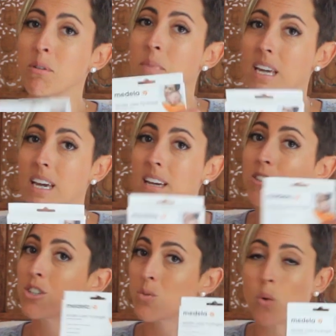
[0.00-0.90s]
would be
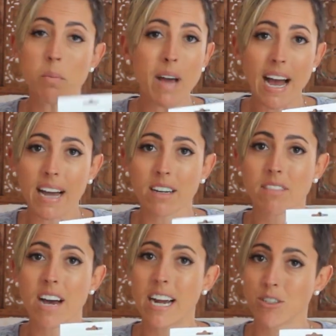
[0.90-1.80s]
just 1 pack
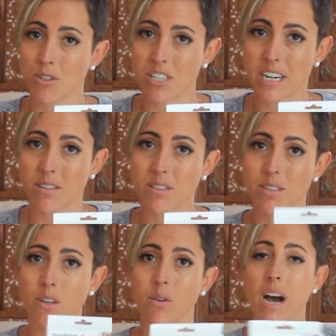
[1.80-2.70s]
of hydrogels.
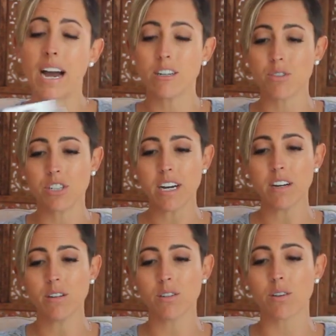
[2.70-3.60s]
So
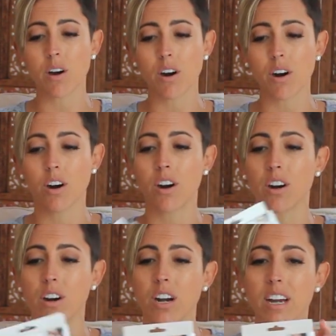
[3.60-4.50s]
hydrogels
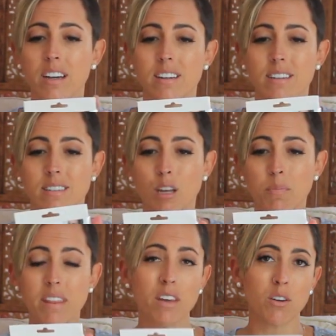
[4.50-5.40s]
are
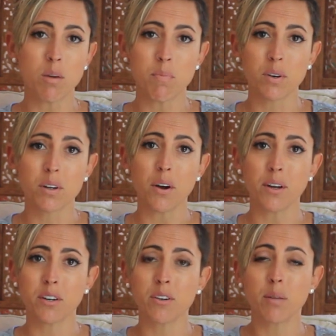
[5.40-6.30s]
something that you can put
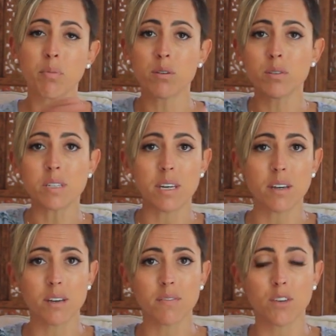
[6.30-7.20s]
on your nipples
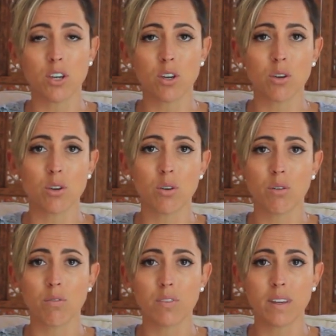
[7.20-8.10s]
if
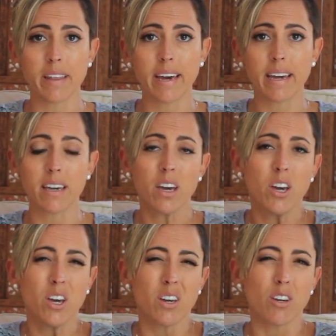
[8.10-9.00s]
you feel like
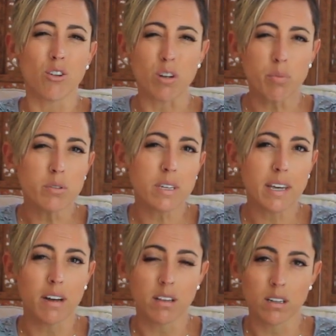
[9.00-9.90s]
your nipples
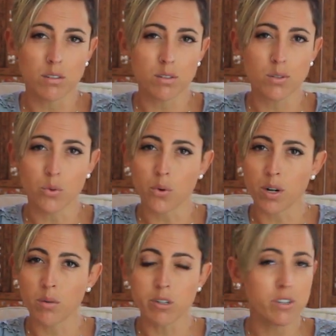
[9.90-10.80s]
get a little
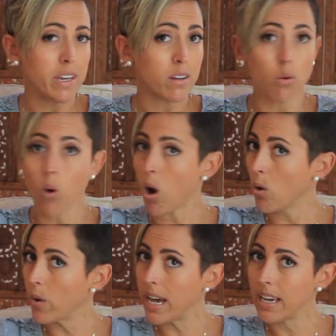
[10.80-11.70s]
sore, which they don't
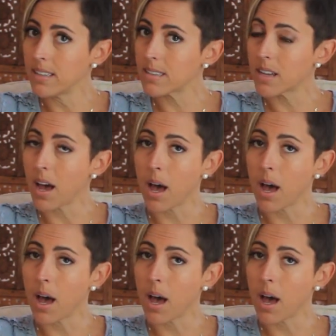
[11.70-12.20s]
always,